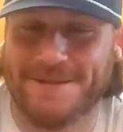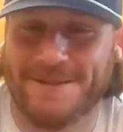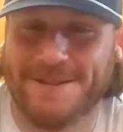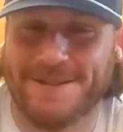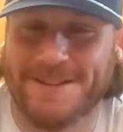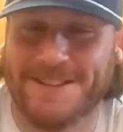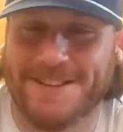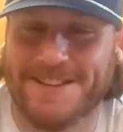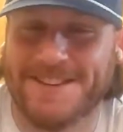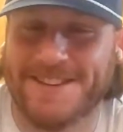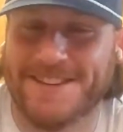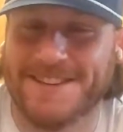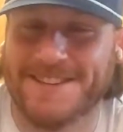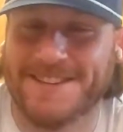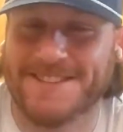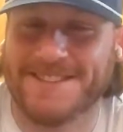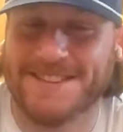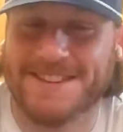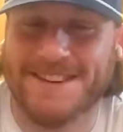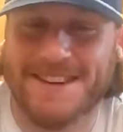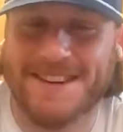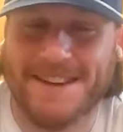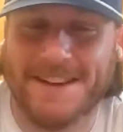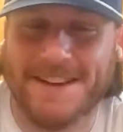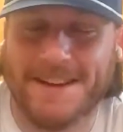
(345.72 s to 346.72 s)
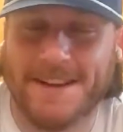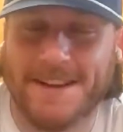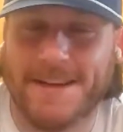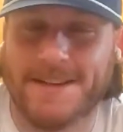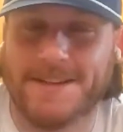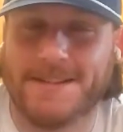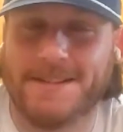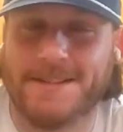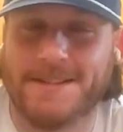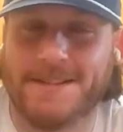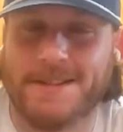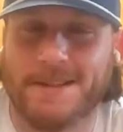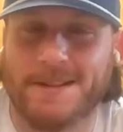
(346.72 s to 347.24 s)
really does.
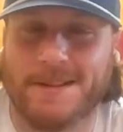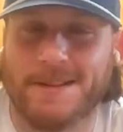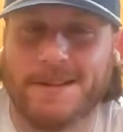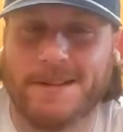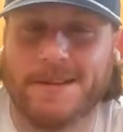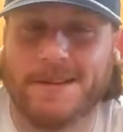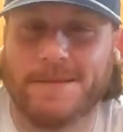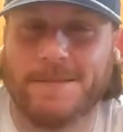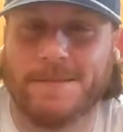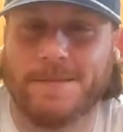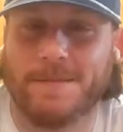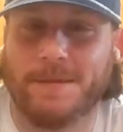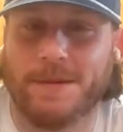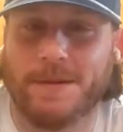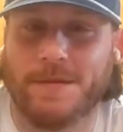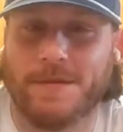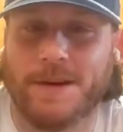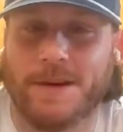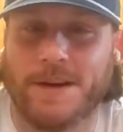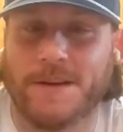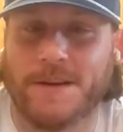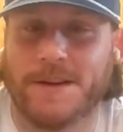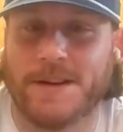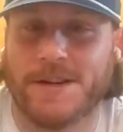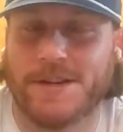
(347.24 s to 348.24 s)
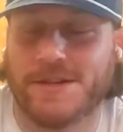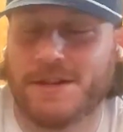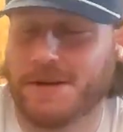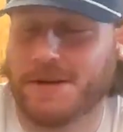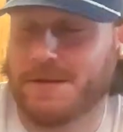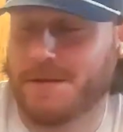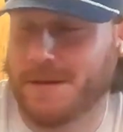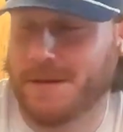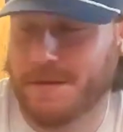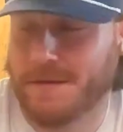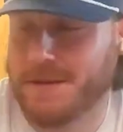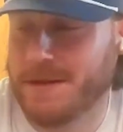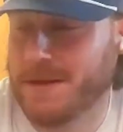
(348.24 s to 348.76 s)
It's the foundation
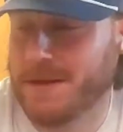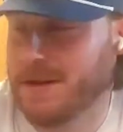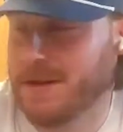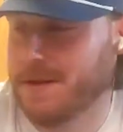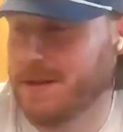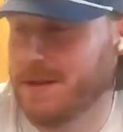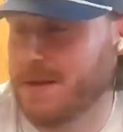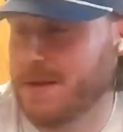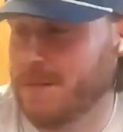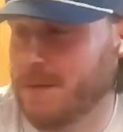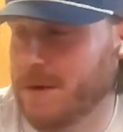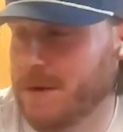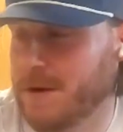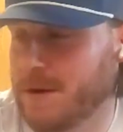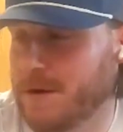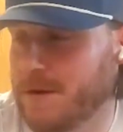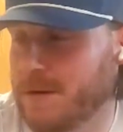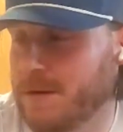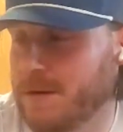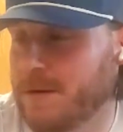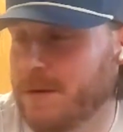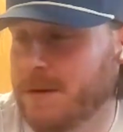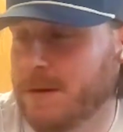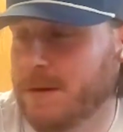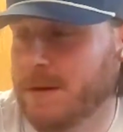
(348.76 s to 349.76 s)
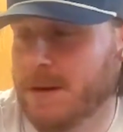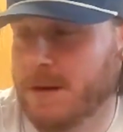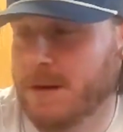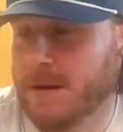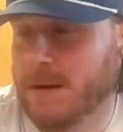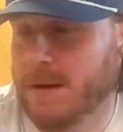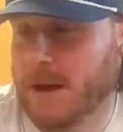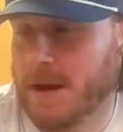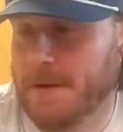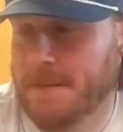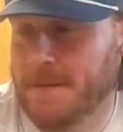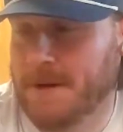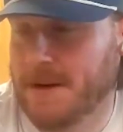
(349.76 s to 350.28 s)
of everything that we do.
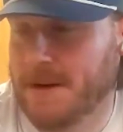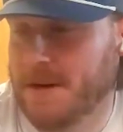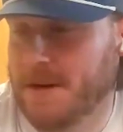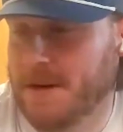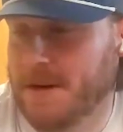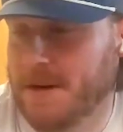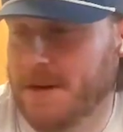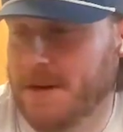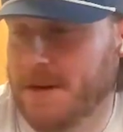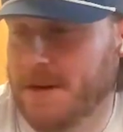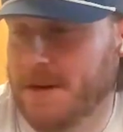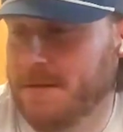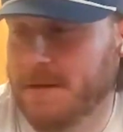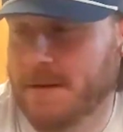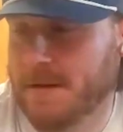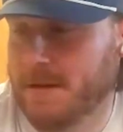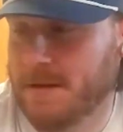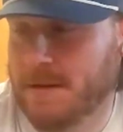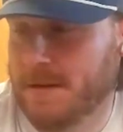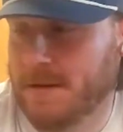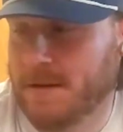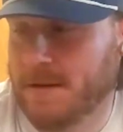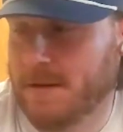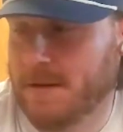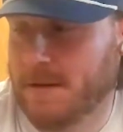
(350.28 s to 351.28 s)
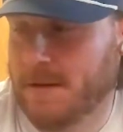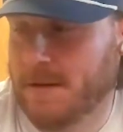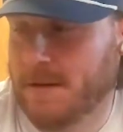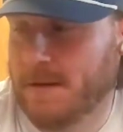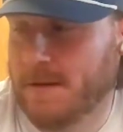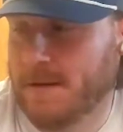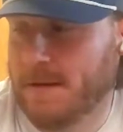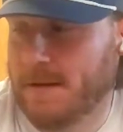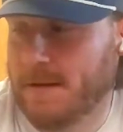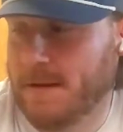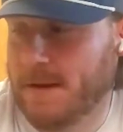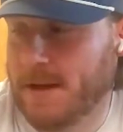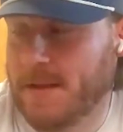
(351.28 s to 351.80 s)
I mean,
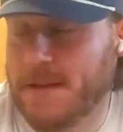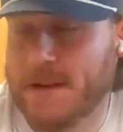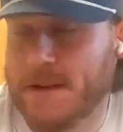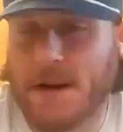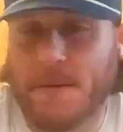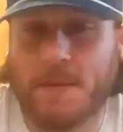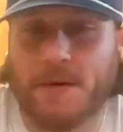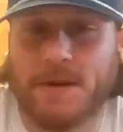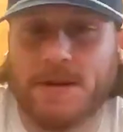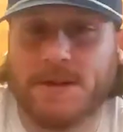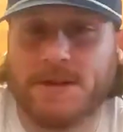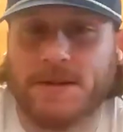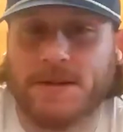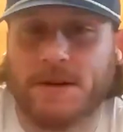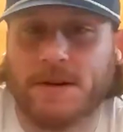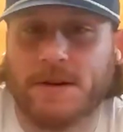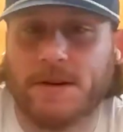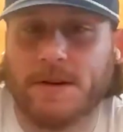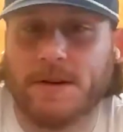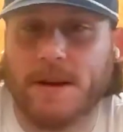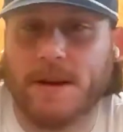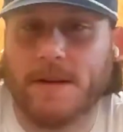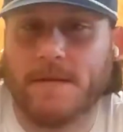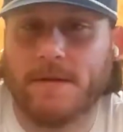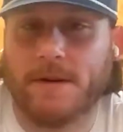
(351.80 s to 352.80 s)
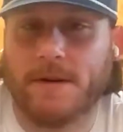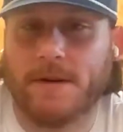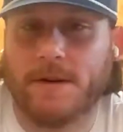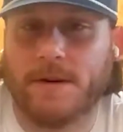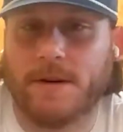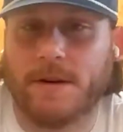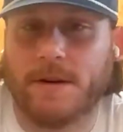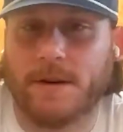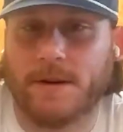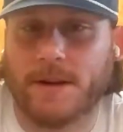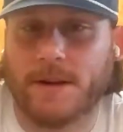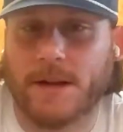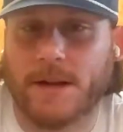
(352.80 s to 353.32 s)
I think I put this on every
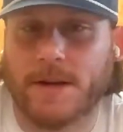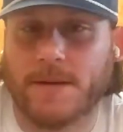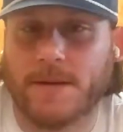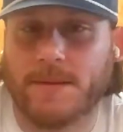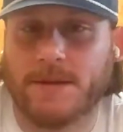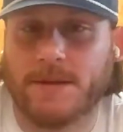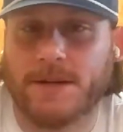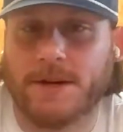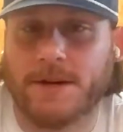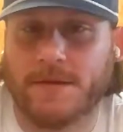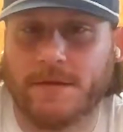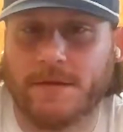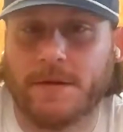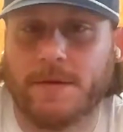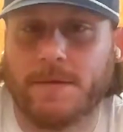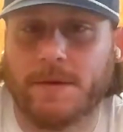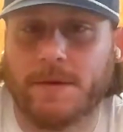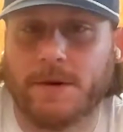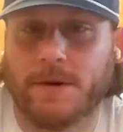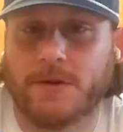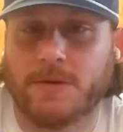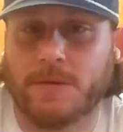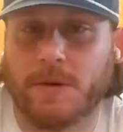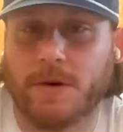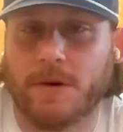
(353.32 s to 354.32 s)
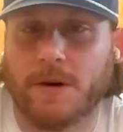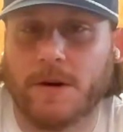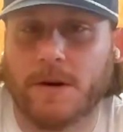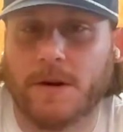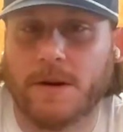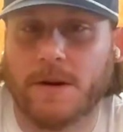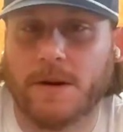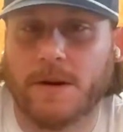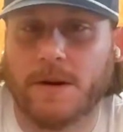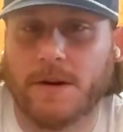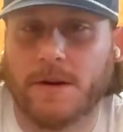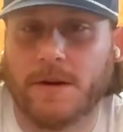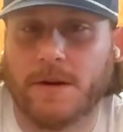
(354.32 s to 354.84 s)
dog that comes here for the most part.
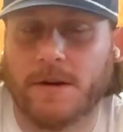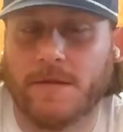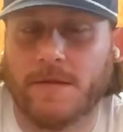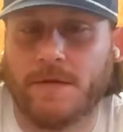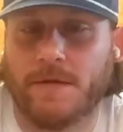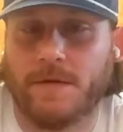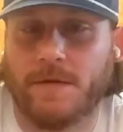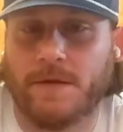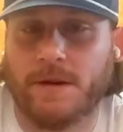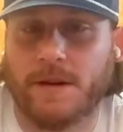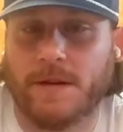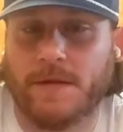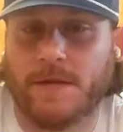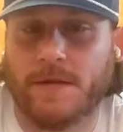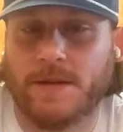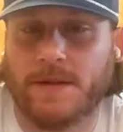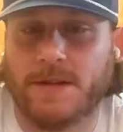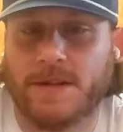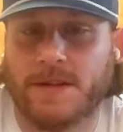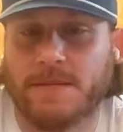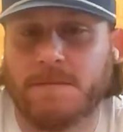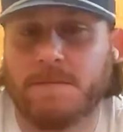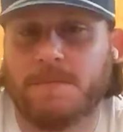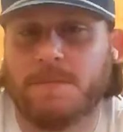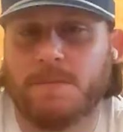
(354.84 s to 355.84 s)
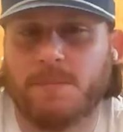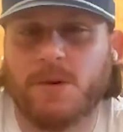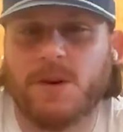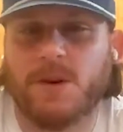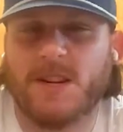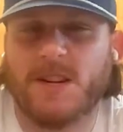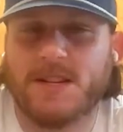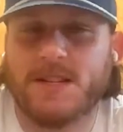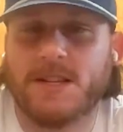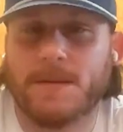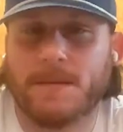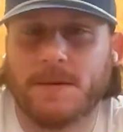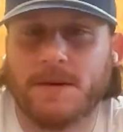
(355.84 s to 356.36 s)
If it's a
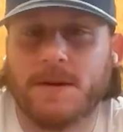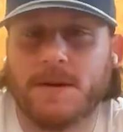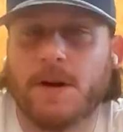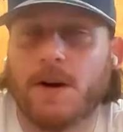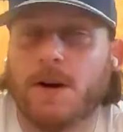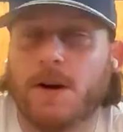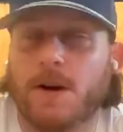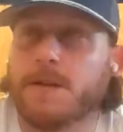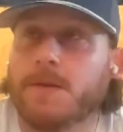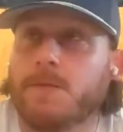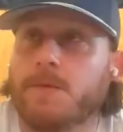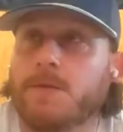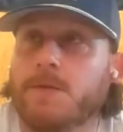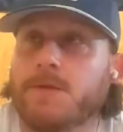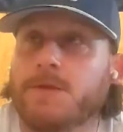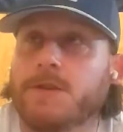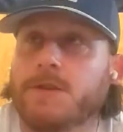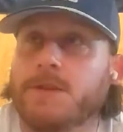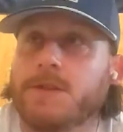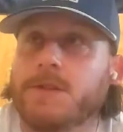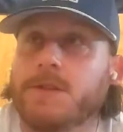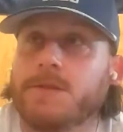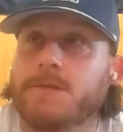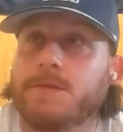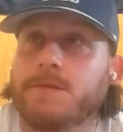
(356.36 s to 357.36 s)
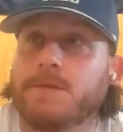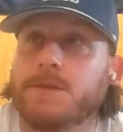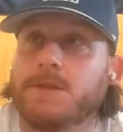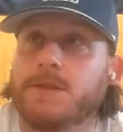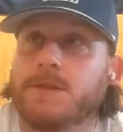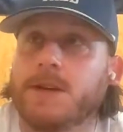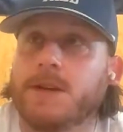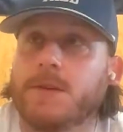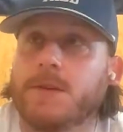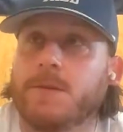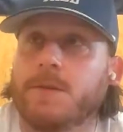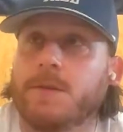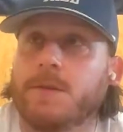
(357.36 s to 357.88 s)
pretty timid dog, then we'll just
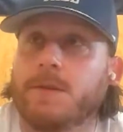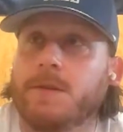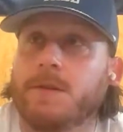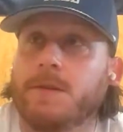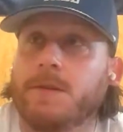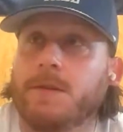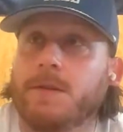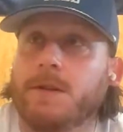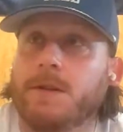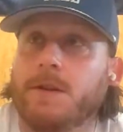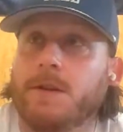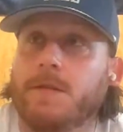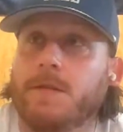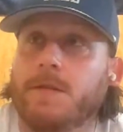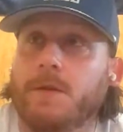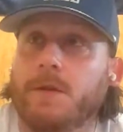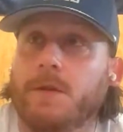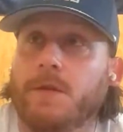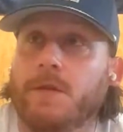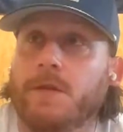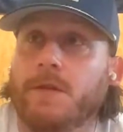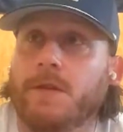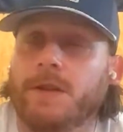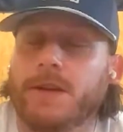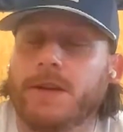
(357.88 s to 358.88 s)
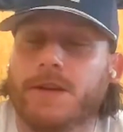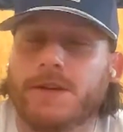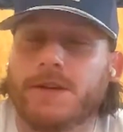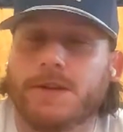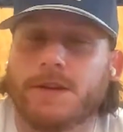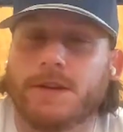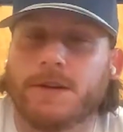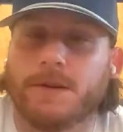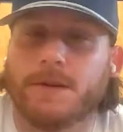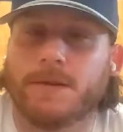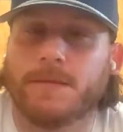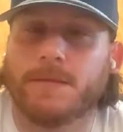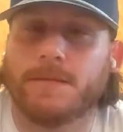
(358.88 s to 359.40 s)
stick with 4 foot
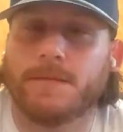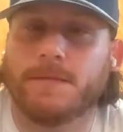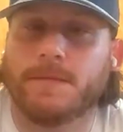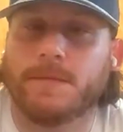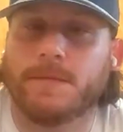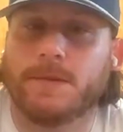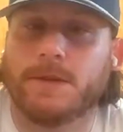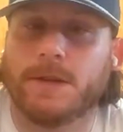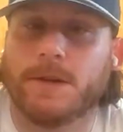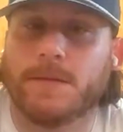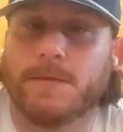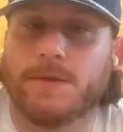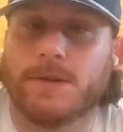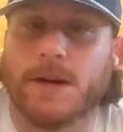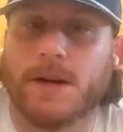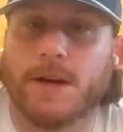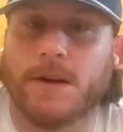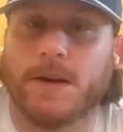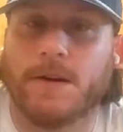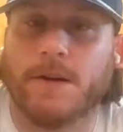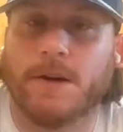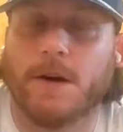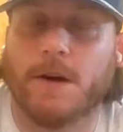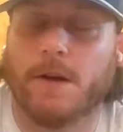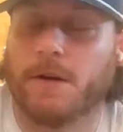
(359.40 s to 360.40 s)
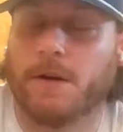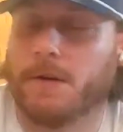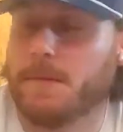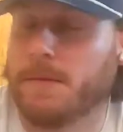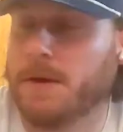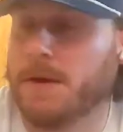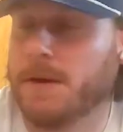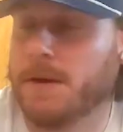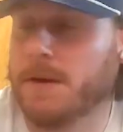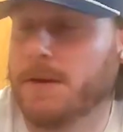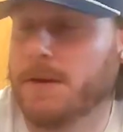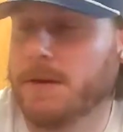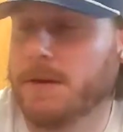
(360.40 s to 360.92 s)
leash and a slip chain collar,
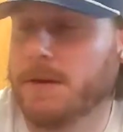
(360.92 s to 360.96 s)
but